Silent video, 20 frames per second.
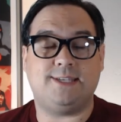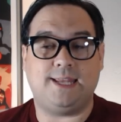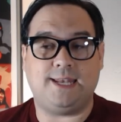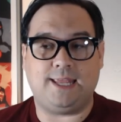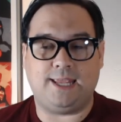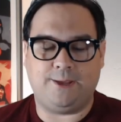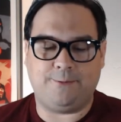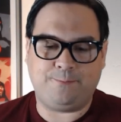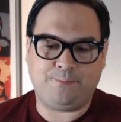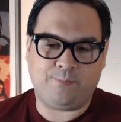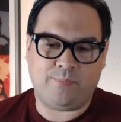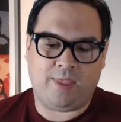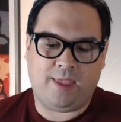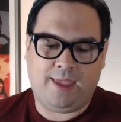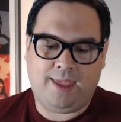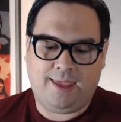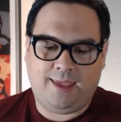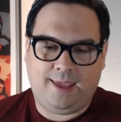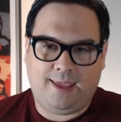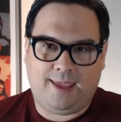city,
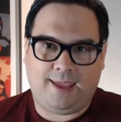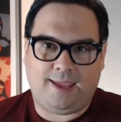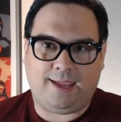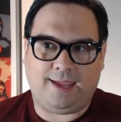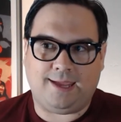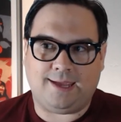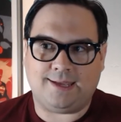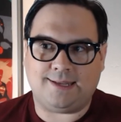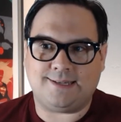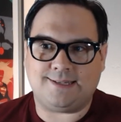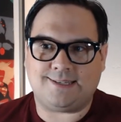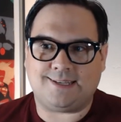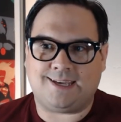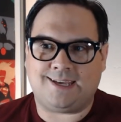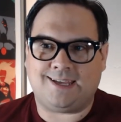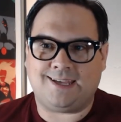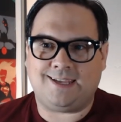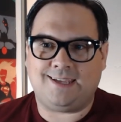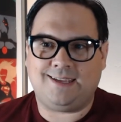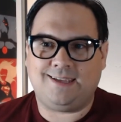and
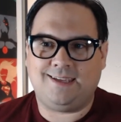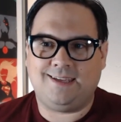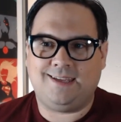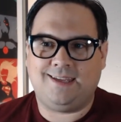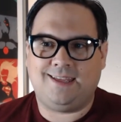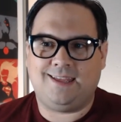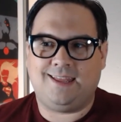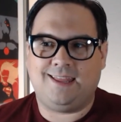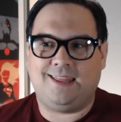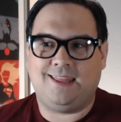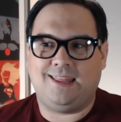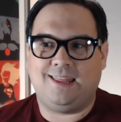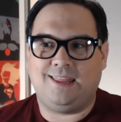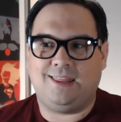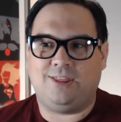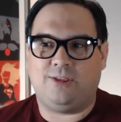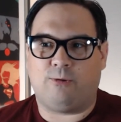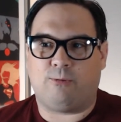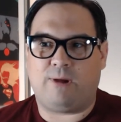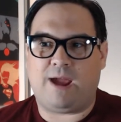the
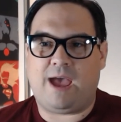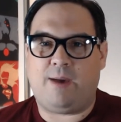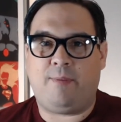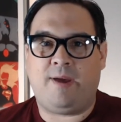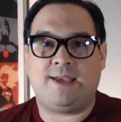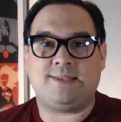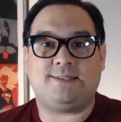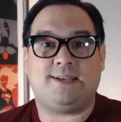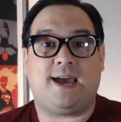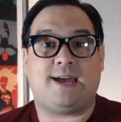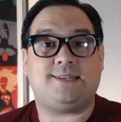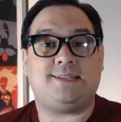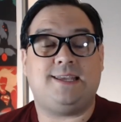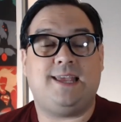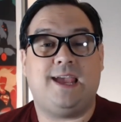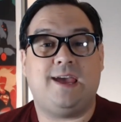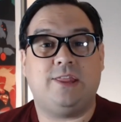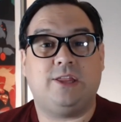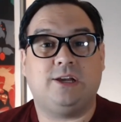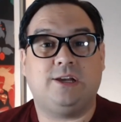rabbis got
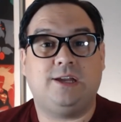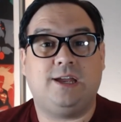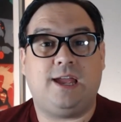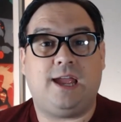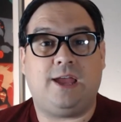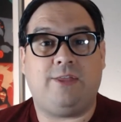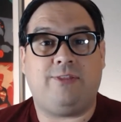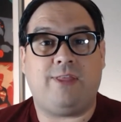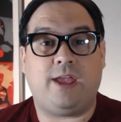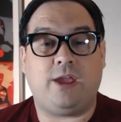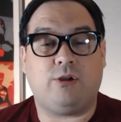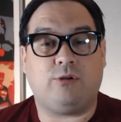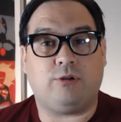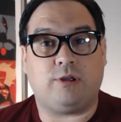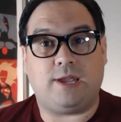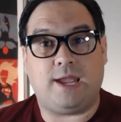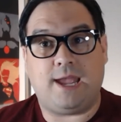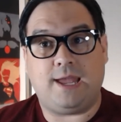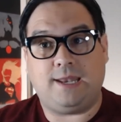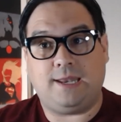together and they
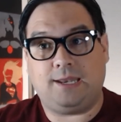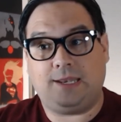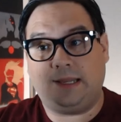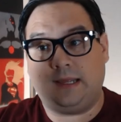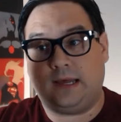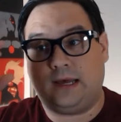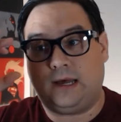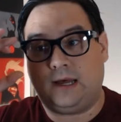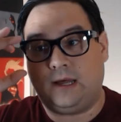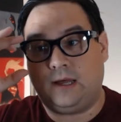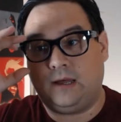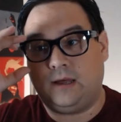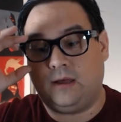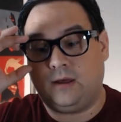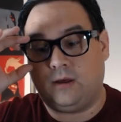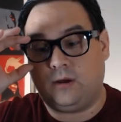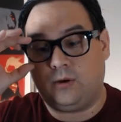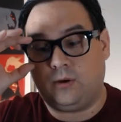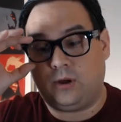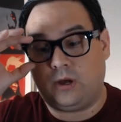created a
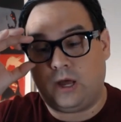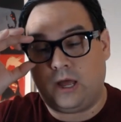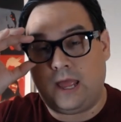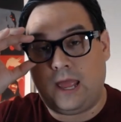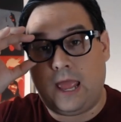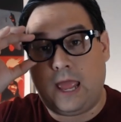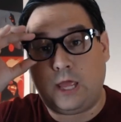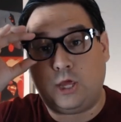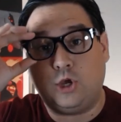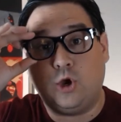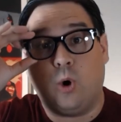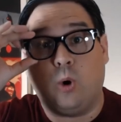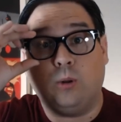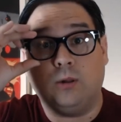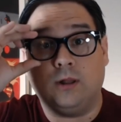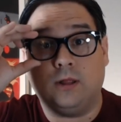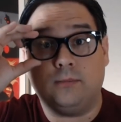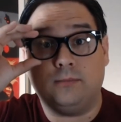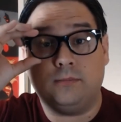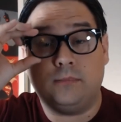
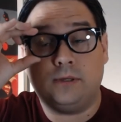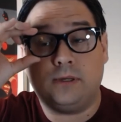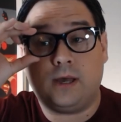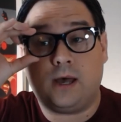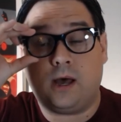golem.